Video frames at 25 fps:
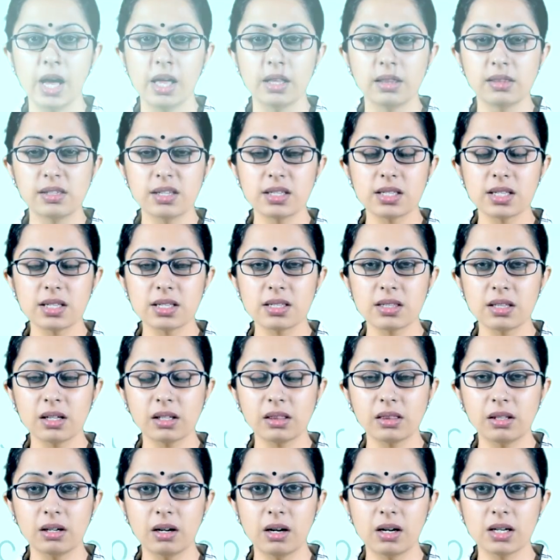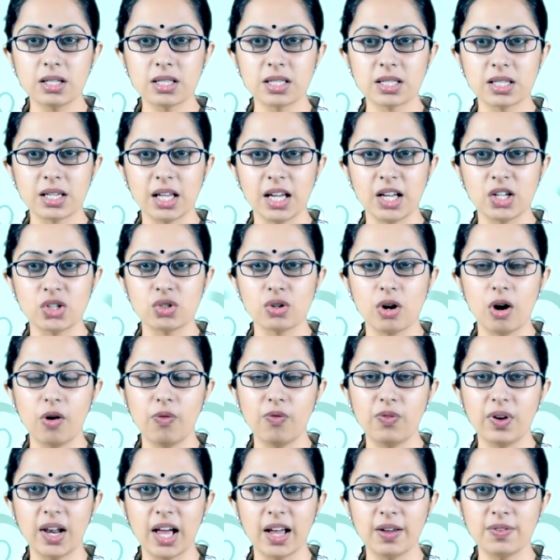This is the third stage
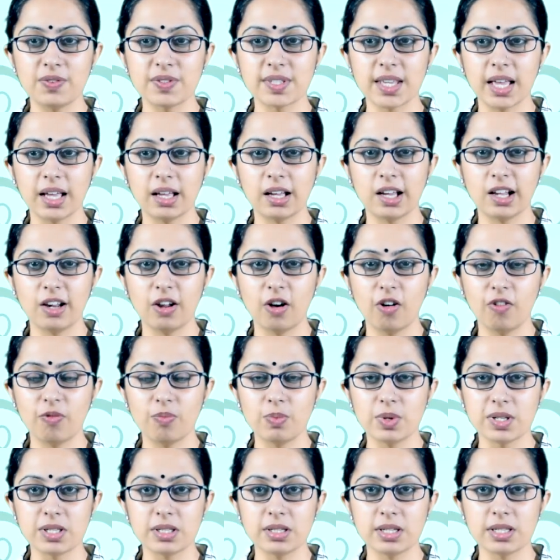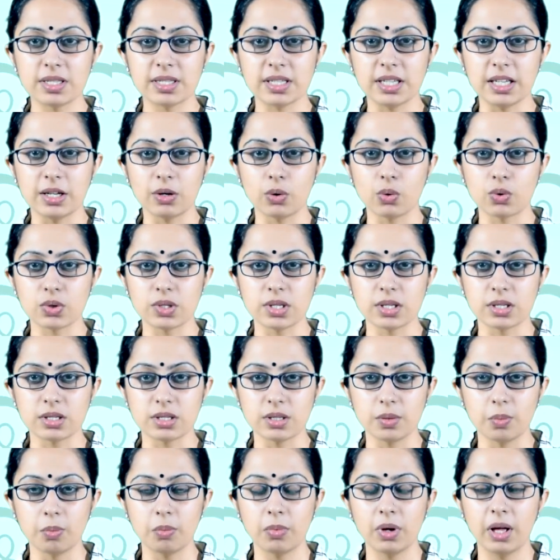of life cycle of business
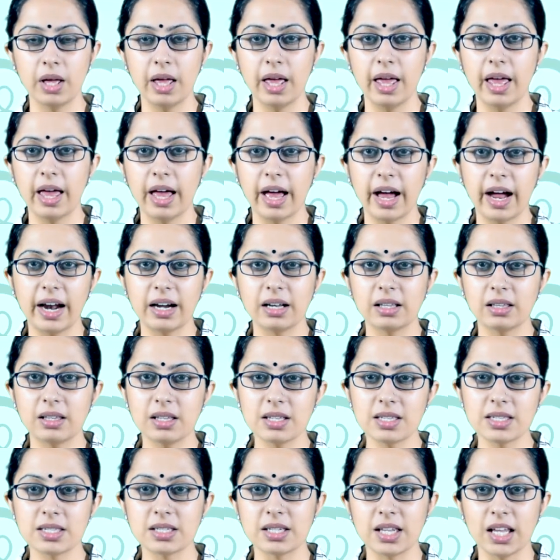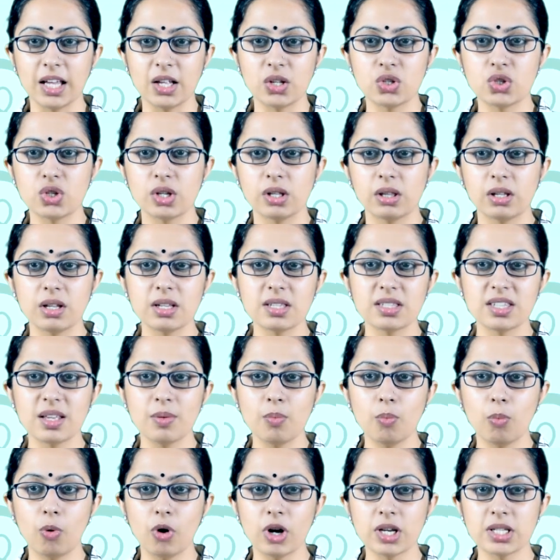ecosystem. At this stage, the
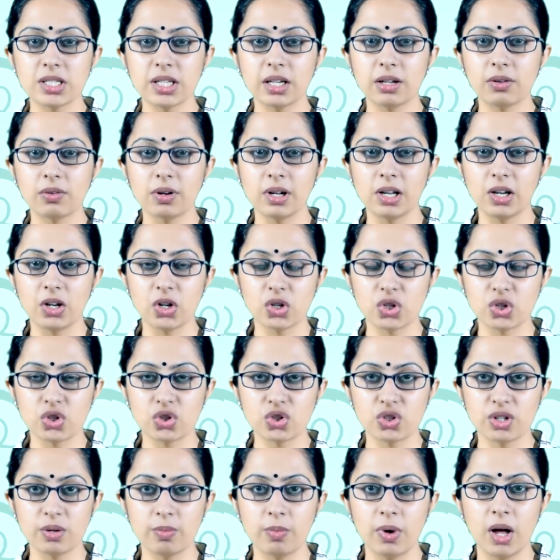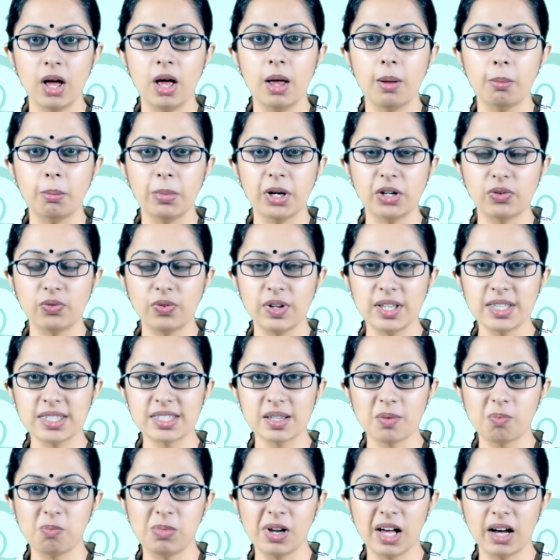symbiotic relationship between
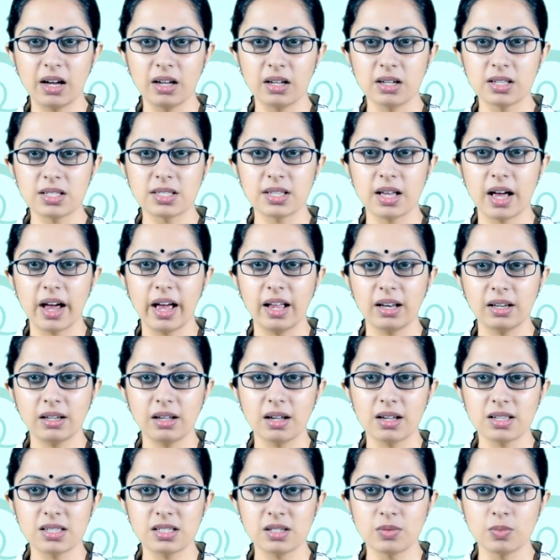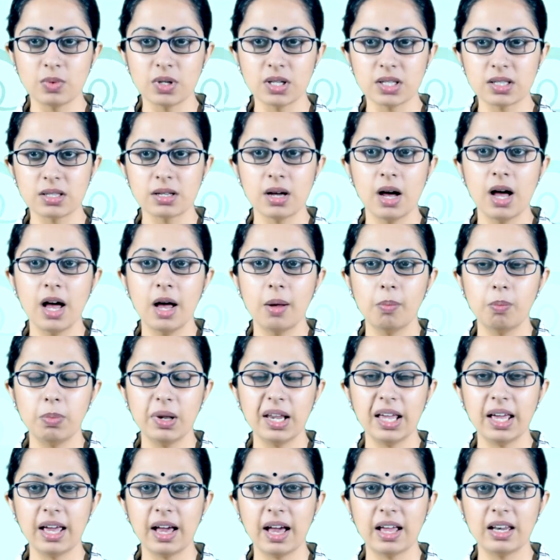suppliers and customers
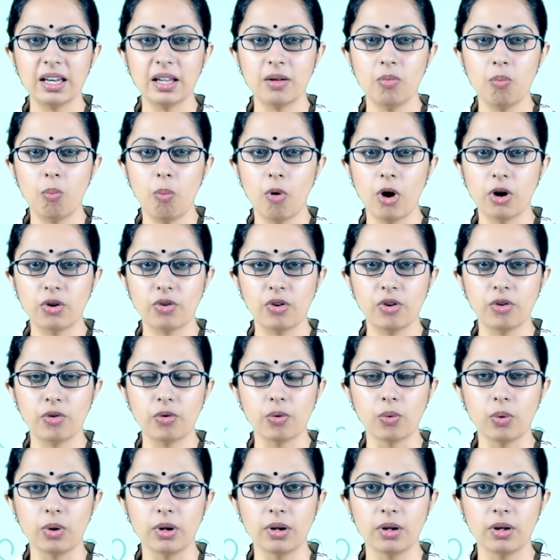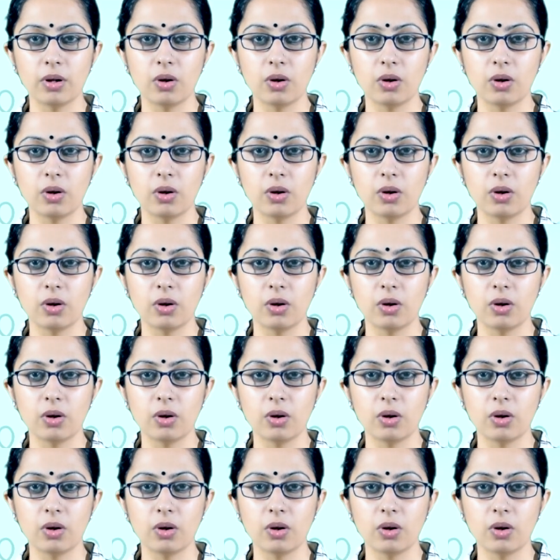play an important role.